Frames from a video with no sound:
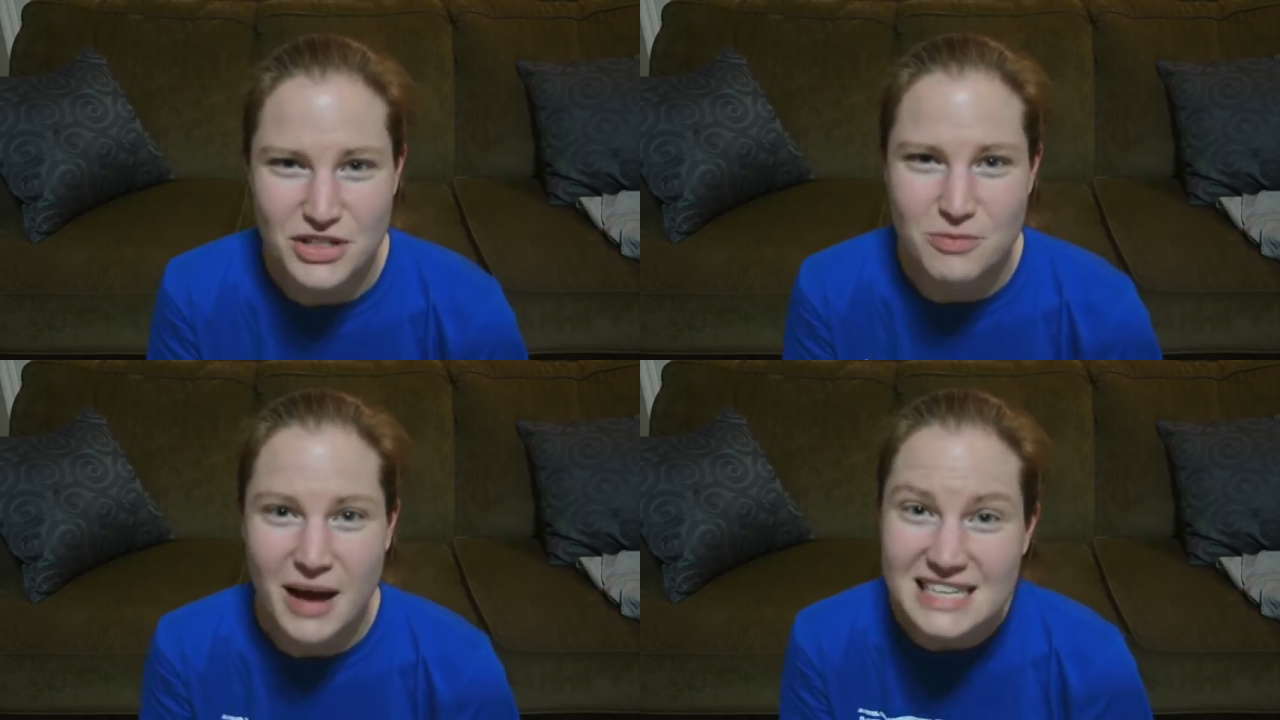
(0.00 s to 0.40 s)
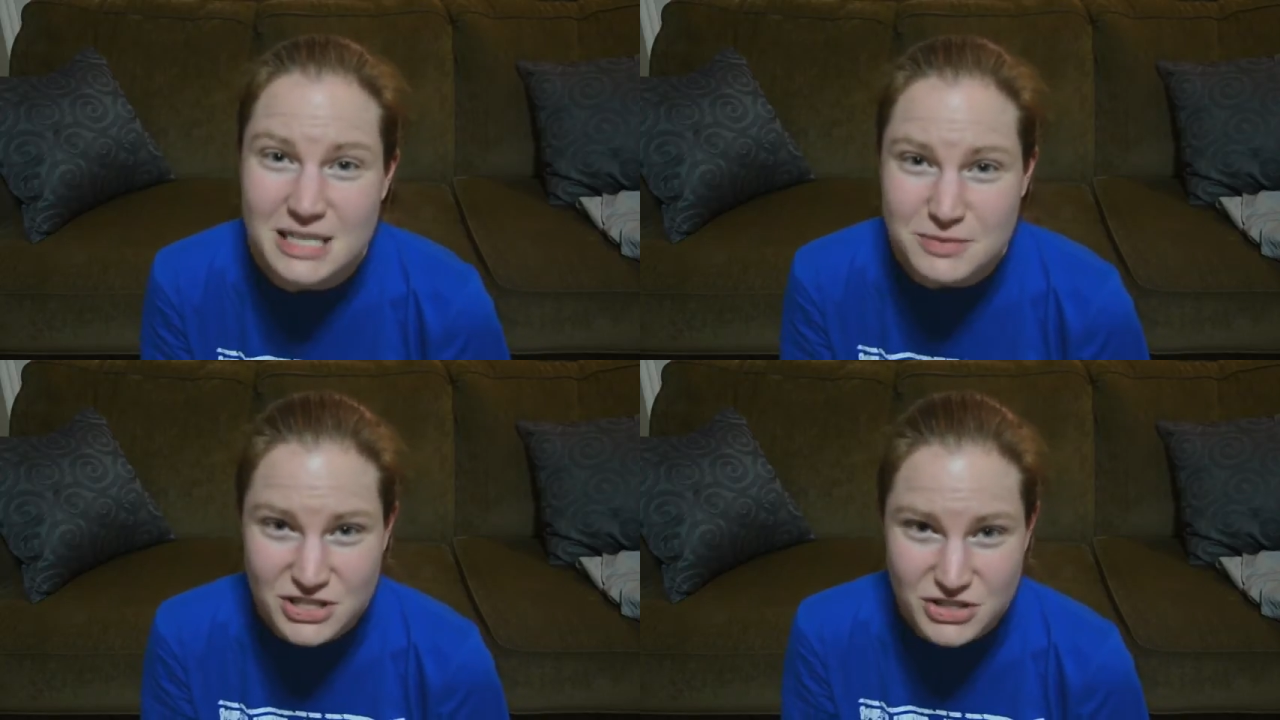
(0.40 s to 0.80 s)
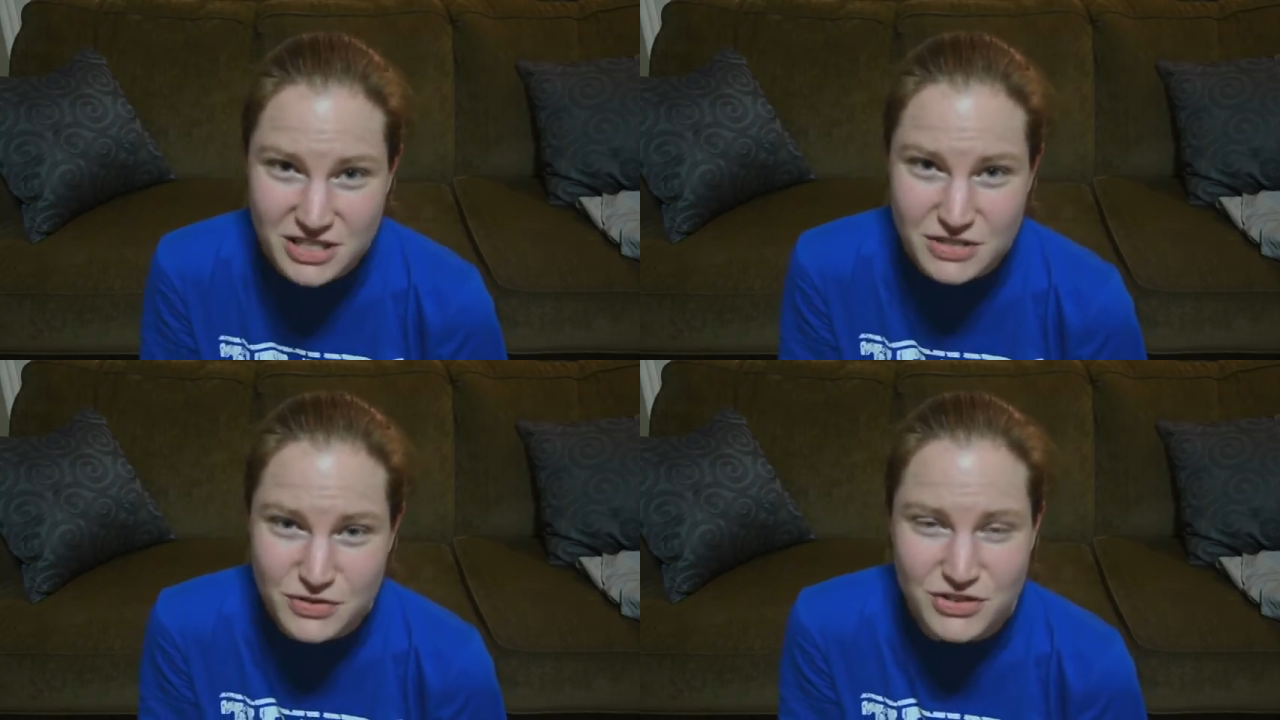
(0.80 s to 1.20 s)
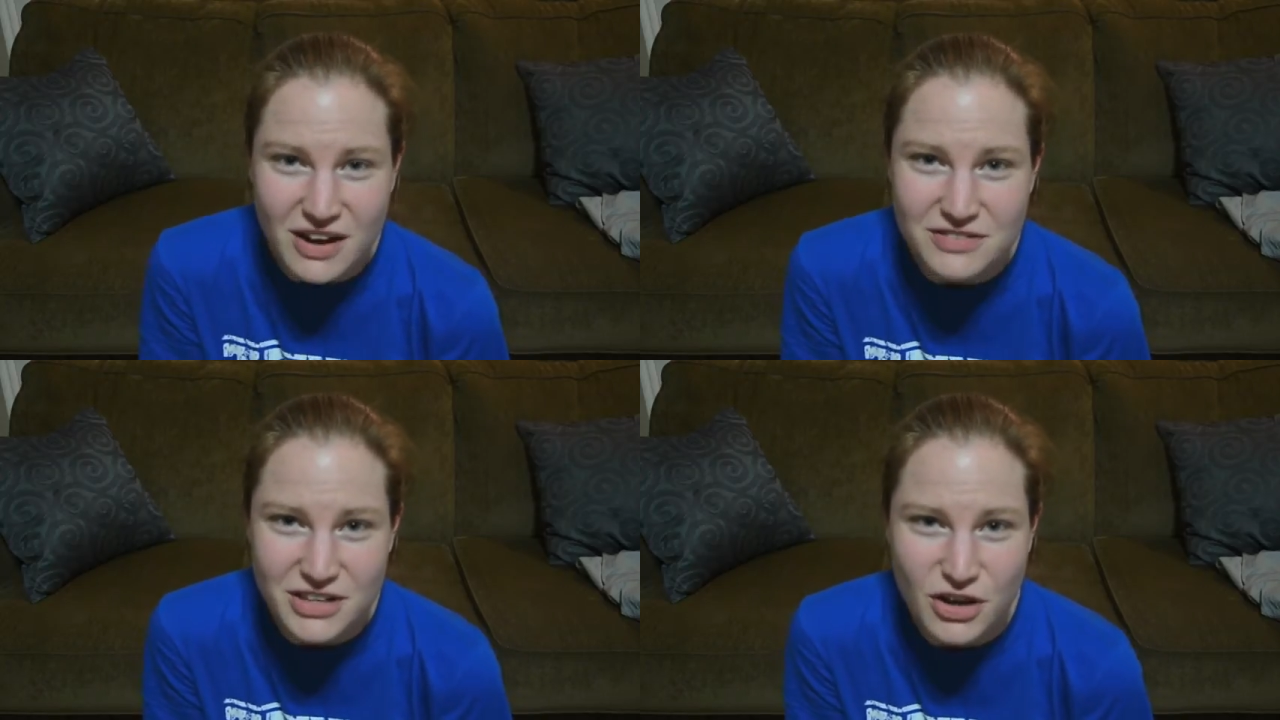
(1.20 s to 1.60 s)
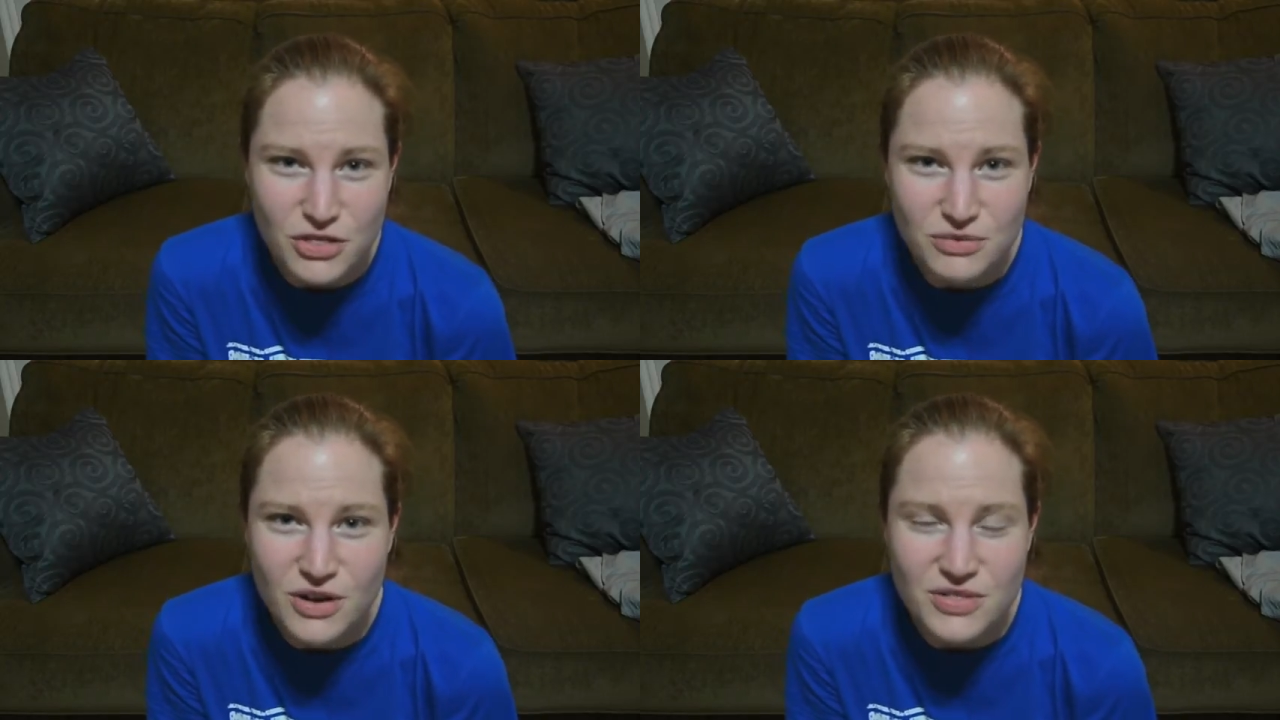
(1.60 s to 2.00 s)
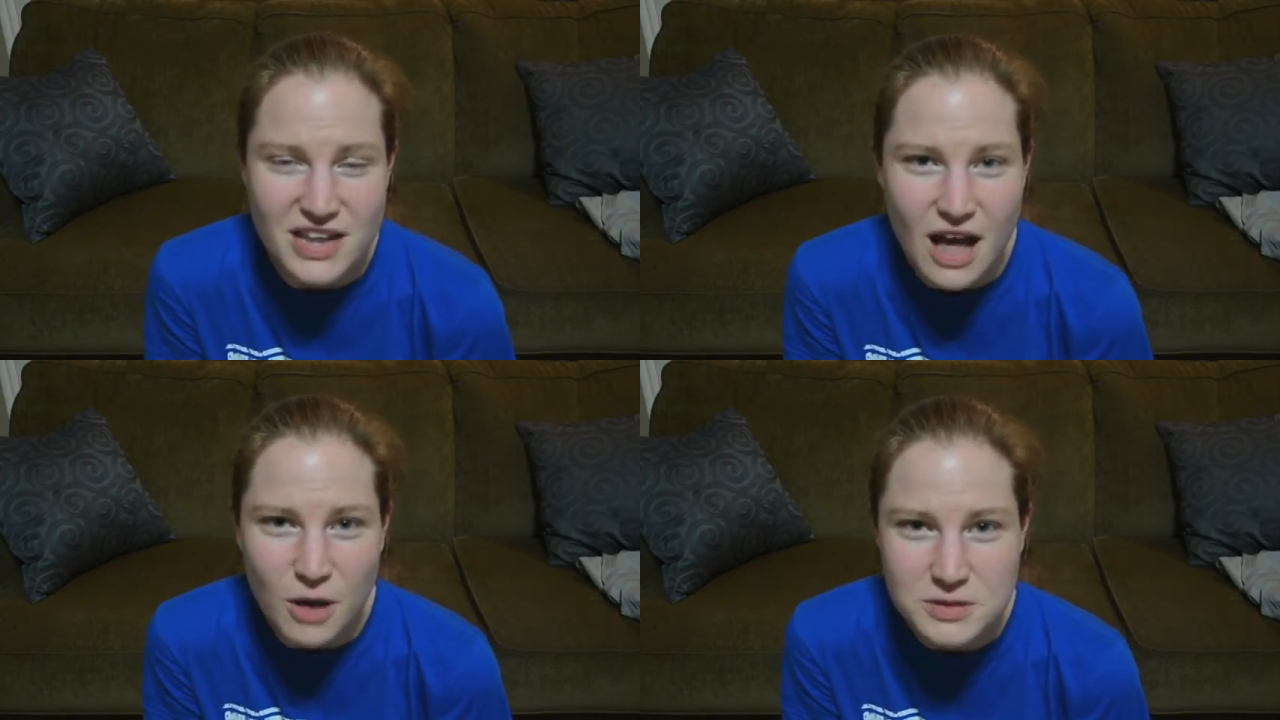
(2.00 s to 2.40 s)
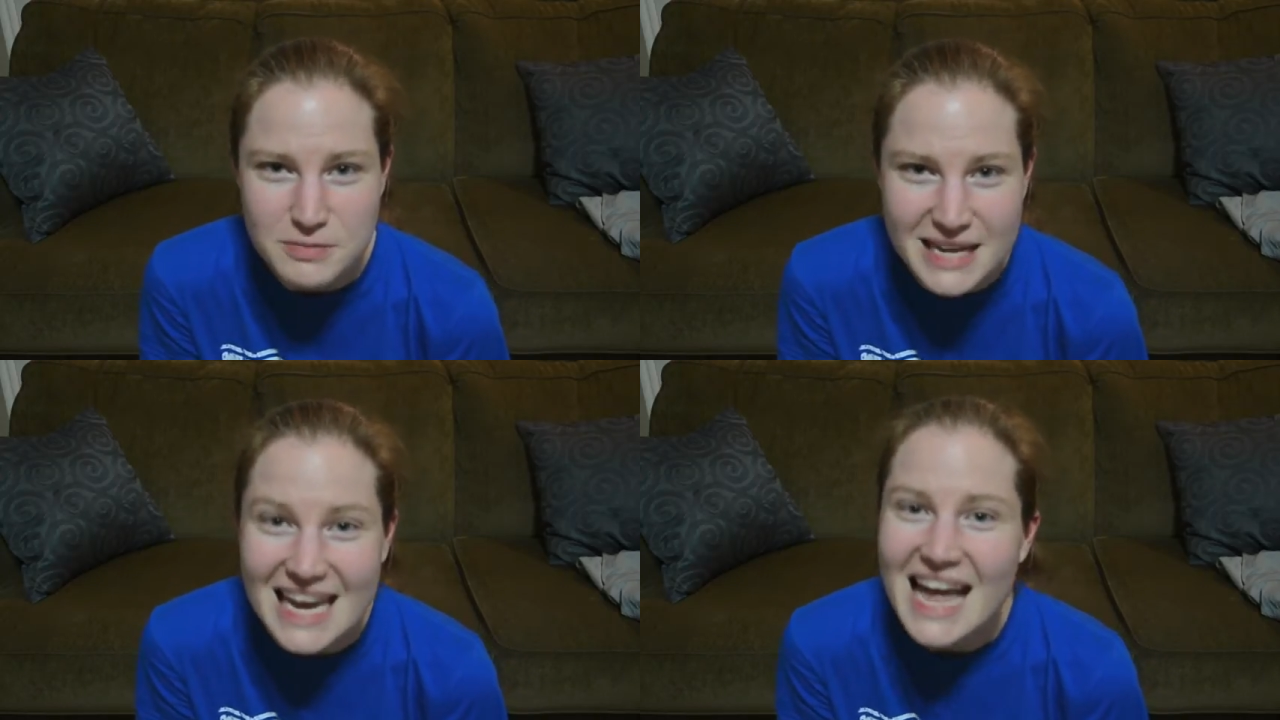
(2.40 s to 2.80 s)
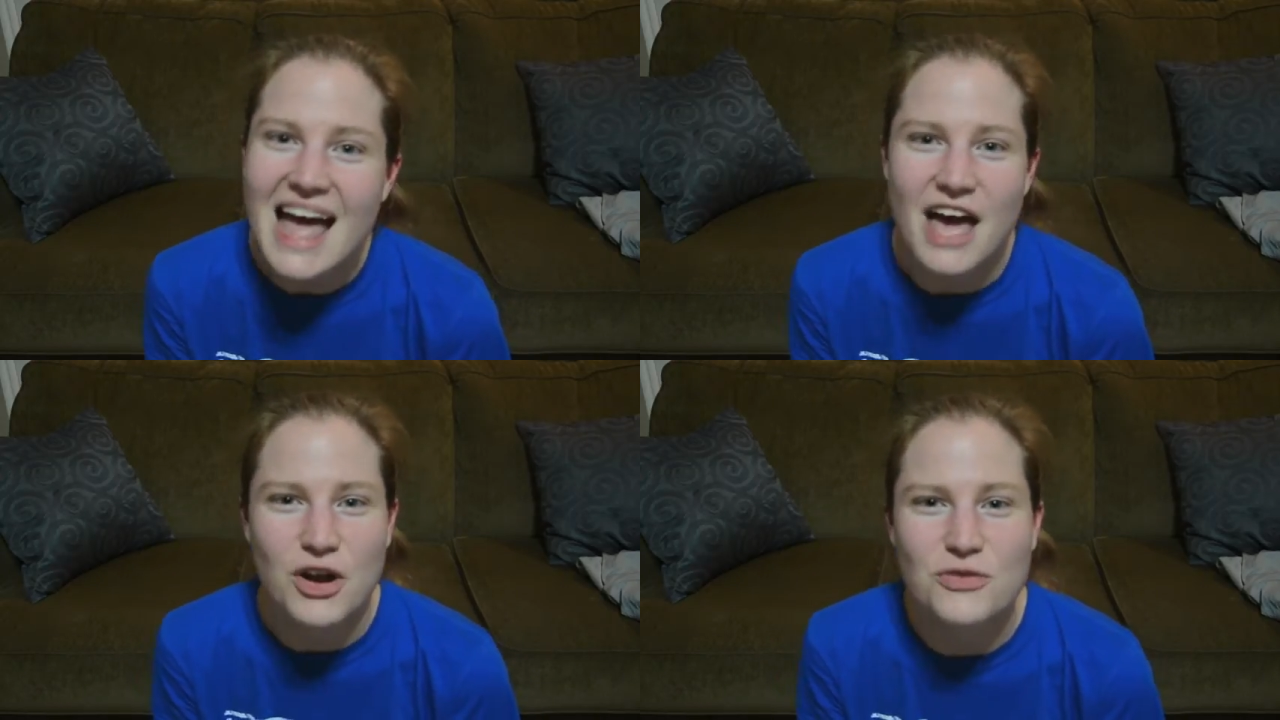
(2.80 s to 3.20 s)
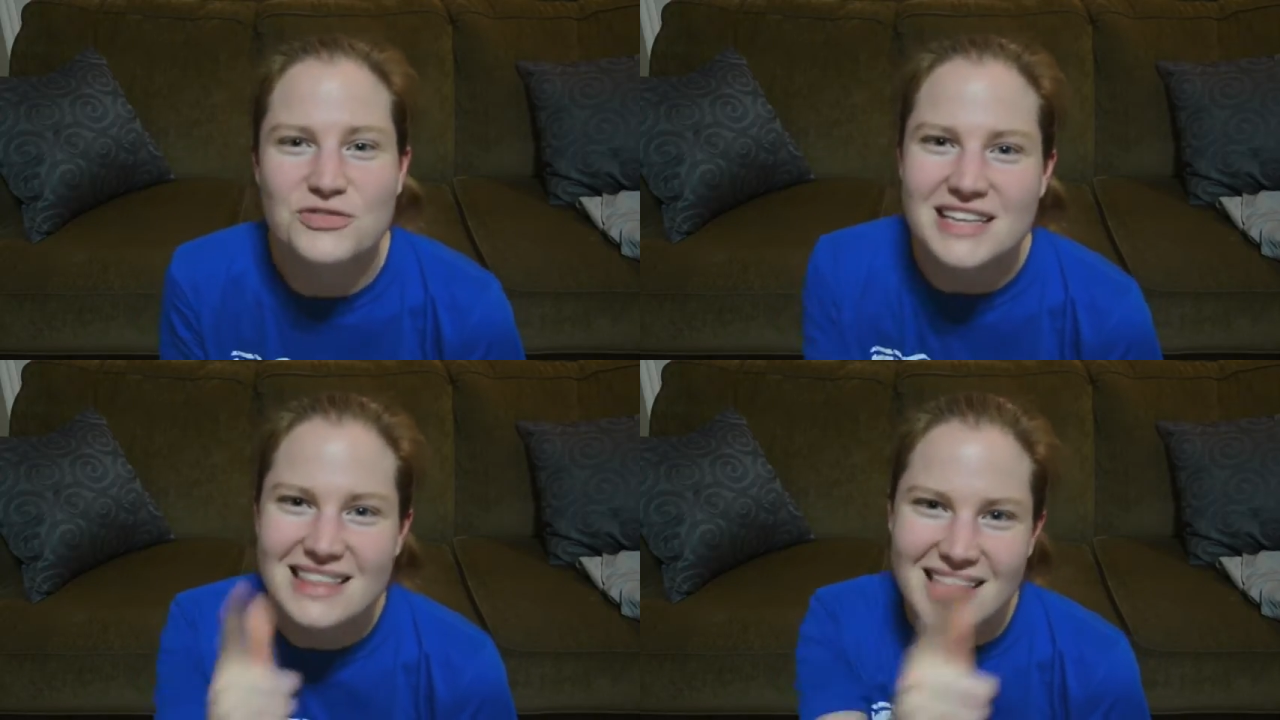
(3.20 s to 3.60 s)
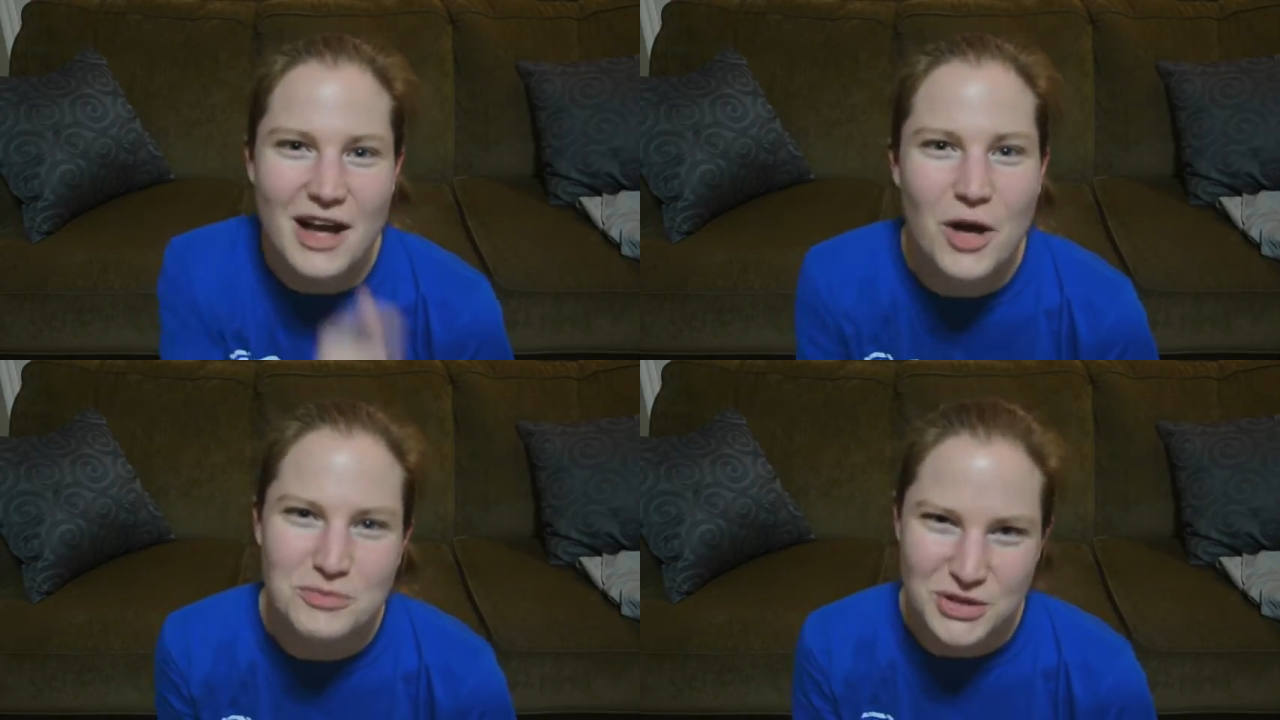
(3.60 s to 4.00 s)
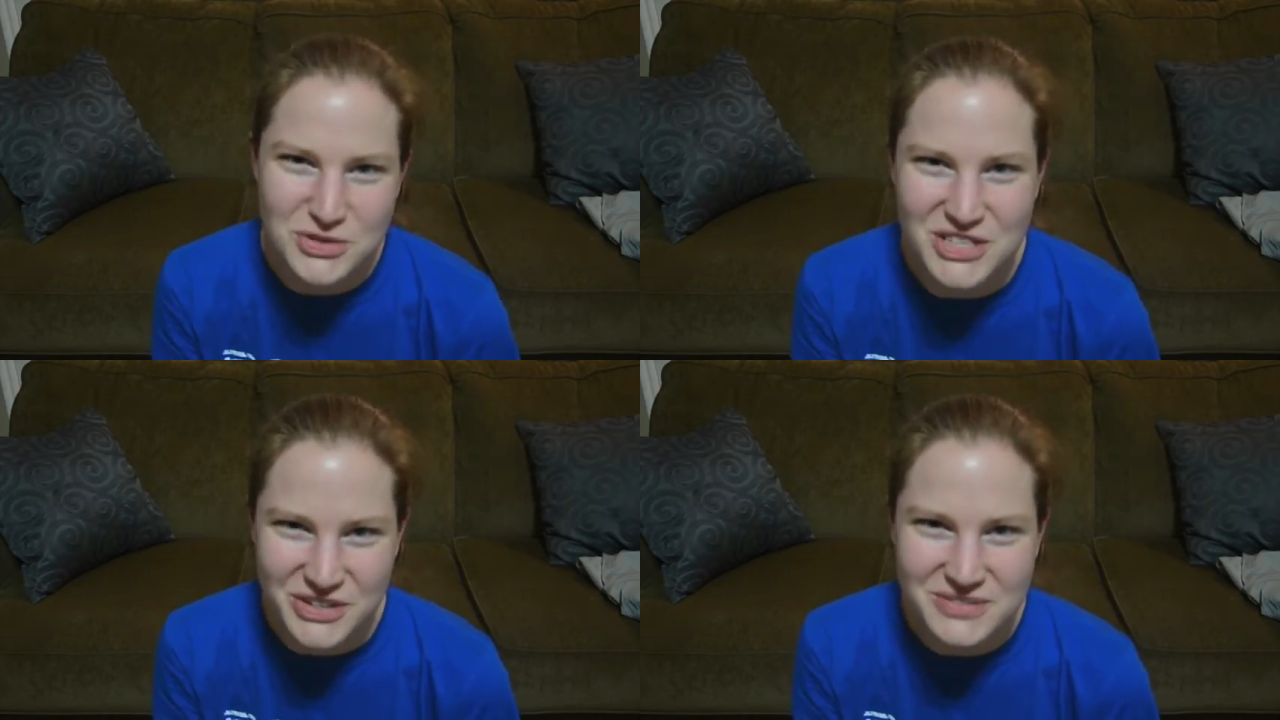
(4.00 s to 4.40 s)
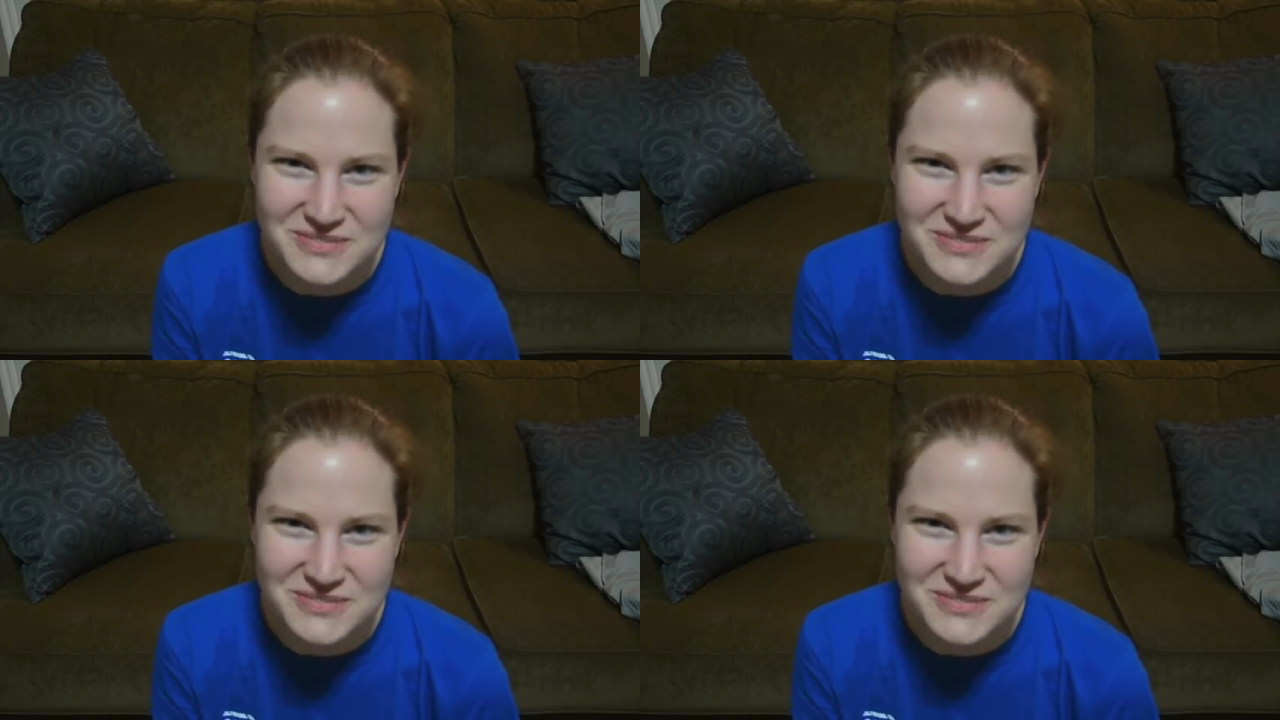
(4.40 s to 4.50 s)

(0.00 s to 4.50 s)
you my tips and tricks for traveling on the road that helped me, and hopefully they help you too.